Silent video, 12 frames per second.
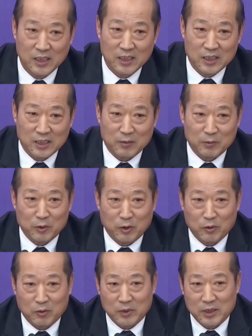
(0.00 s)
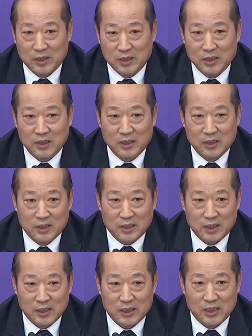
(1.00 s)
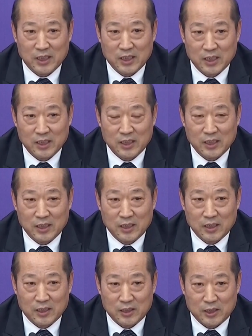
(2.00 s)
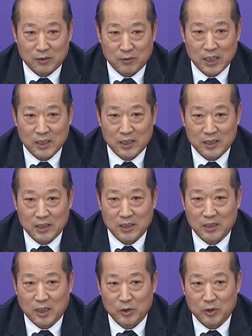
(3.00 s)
they are licensed, but they have suspended their businesses.